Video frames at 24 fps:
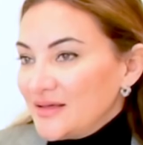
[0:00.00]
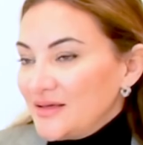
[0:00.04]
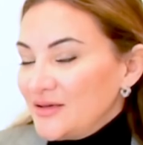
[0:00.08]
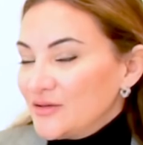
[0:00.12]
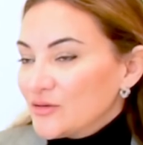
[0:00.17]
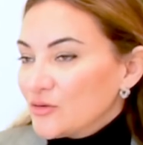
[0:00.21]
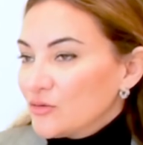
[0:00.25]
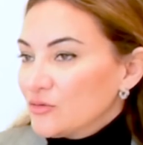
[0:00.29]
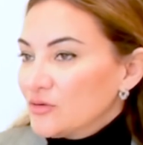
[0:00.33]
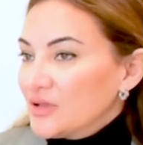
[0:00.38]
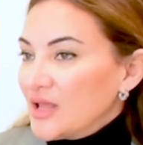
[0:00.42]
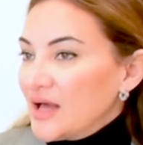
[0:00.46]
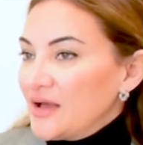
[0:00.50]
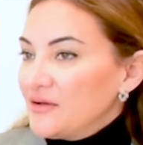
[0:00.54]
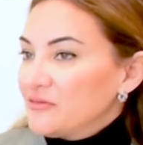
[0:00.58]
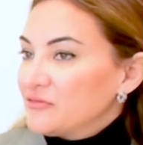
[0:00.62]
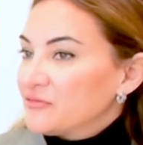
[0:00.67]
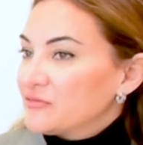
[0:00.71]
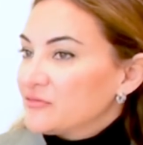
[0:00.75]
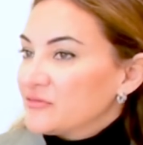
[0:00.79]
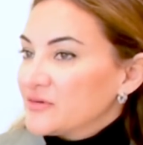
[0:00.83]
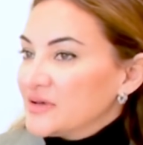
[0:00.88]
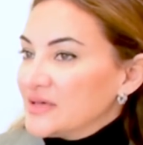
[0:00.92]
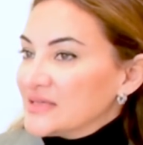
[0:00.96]
you know,
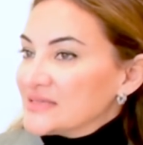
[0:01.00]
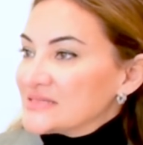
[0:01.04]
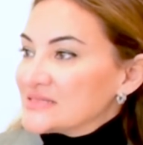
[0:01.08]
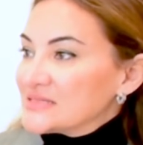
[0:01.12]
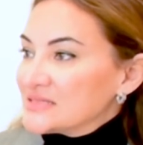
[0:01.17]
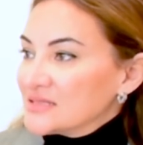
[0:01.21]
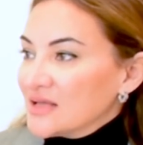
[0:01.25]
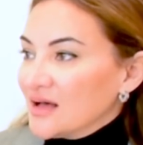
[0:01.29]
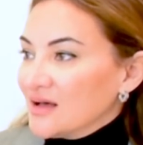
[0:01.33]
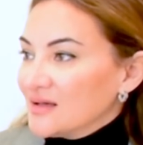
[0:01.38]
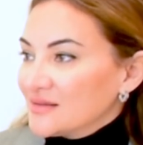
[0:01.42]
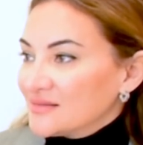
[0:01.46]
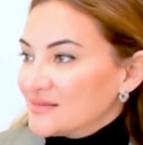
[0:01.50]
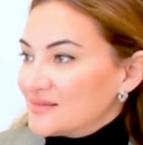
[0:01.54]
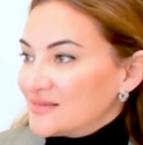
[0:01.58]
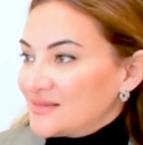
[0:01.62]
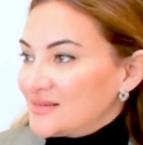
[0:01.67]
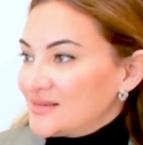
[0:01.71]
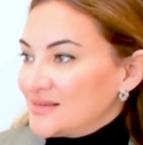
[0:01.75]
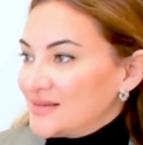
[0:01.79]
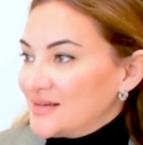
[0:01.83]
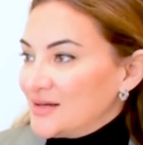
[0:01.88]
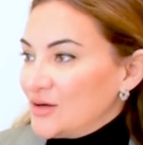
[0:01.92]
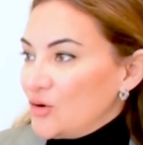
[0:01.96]
life is not
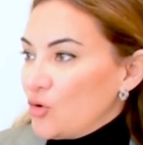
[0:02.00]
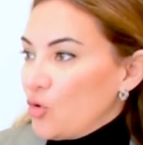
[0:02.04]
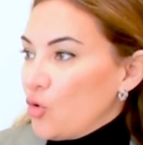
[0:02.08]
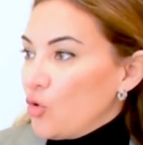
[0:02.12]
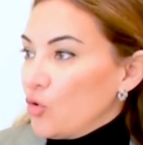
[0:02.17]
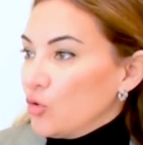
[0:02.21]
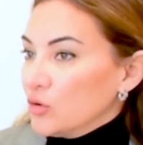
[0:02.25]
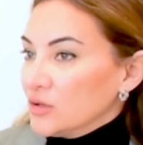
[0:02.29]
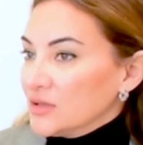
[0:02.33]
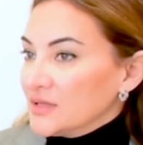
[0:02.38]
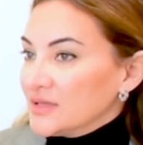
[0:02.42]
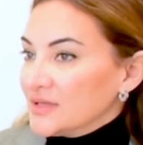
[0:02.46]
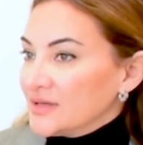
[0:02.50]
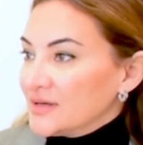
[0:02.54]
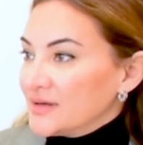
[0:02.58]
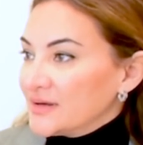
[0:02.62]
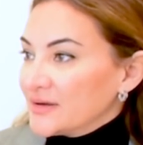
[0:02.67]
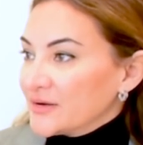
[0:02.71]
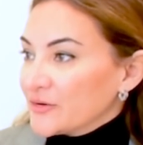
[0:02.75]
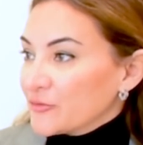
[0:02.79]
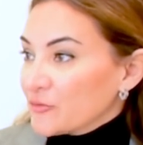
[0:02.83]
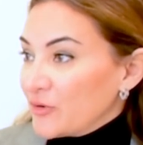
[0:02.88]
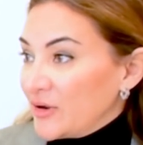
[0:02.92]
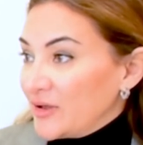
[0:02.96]
all
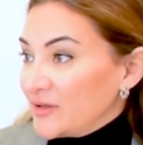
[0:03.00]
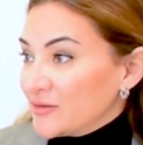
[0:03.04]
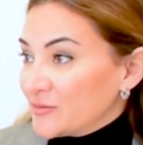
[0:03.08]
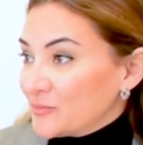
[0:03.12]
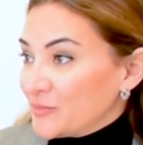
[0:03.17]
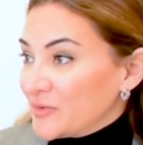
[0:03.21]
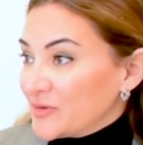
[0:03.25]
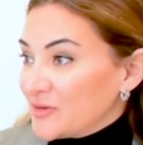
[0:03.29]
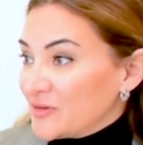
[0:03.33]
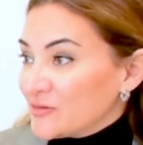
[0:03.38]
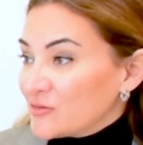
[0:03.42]
great, but mm.